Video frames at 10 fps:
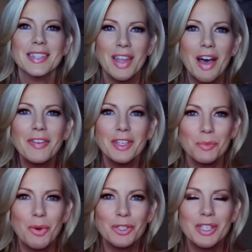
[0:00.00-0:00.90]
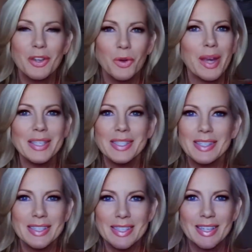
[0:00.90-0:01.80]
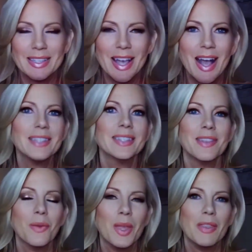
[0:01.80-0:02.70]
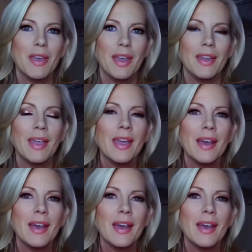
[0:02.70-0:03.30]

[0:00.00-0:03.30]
love and his mercy, the grace he's extended to us, and then we then,